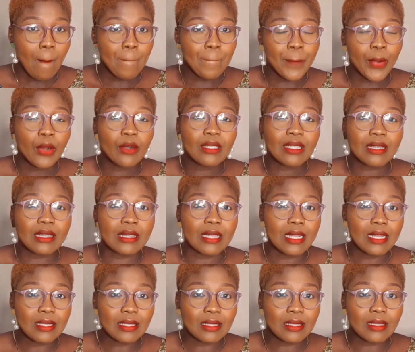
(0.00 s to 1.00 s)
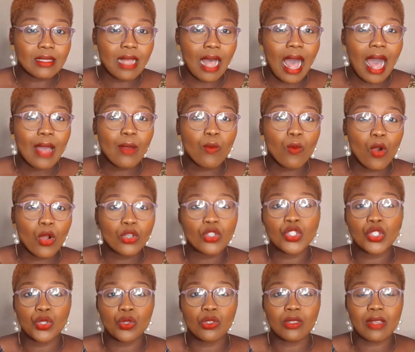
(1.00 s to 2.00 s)
But this, I
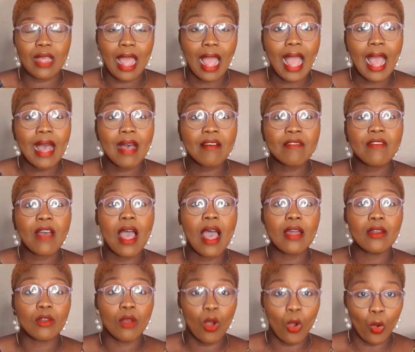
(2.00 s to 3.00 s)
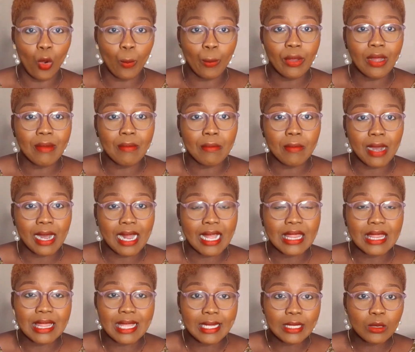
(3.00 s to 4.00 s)
want you to have an open
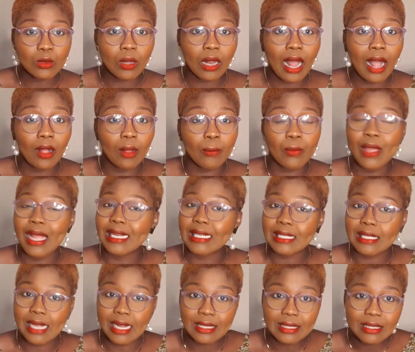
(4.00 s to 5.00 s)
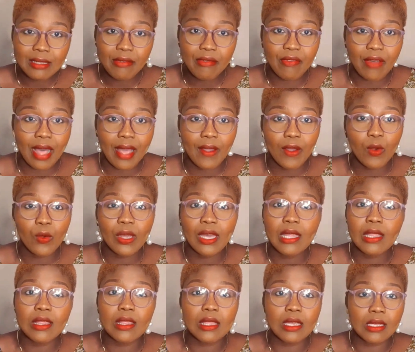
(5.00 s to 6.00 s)
mind. This will help you identify,
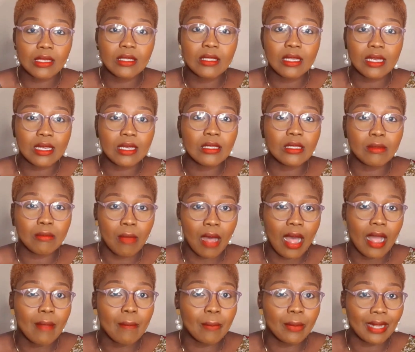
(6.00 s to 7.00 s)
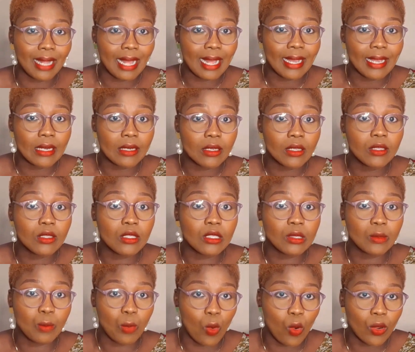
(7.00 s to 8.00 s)
okay, this is my blind
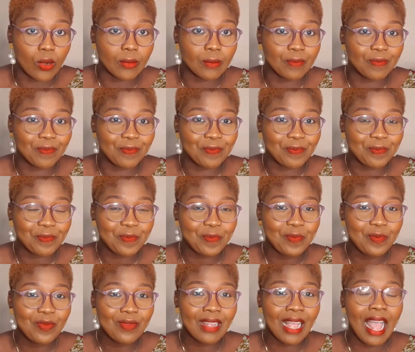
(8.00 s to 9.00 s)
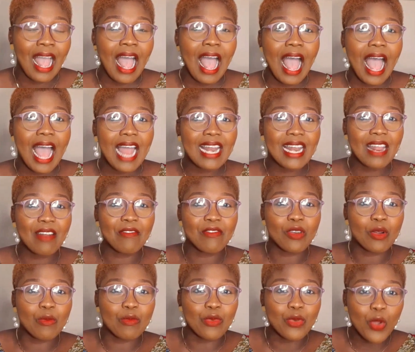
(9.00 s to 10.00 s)
spot. And then
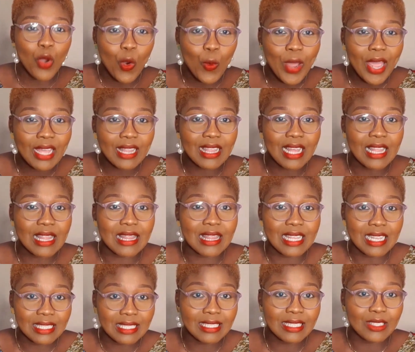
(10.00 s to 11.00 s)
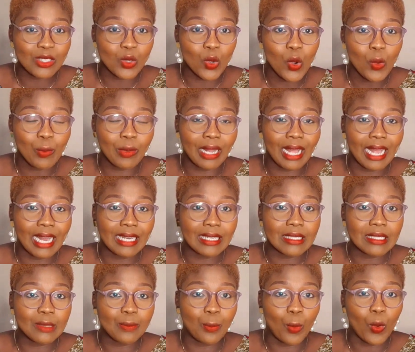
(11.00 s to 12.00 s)
from knowing that this is your blind
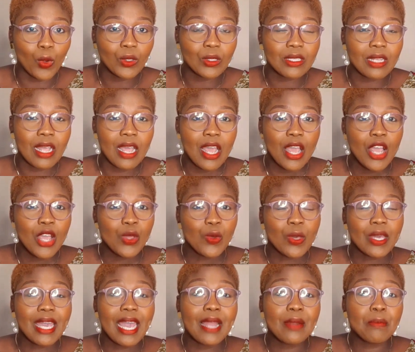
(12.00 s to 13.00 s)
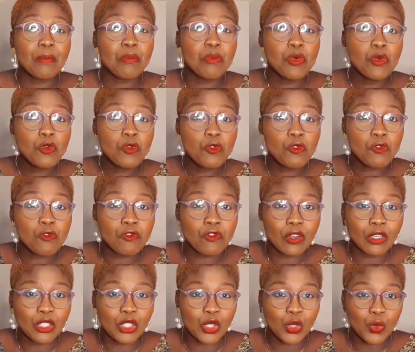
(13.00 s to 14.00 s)
spot, you can move
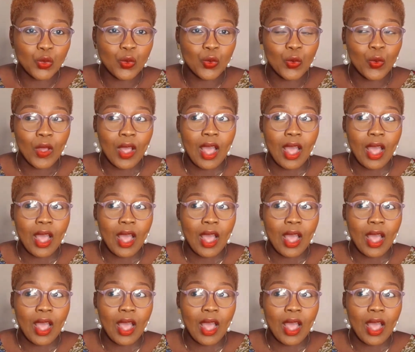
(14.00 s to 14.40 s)
to,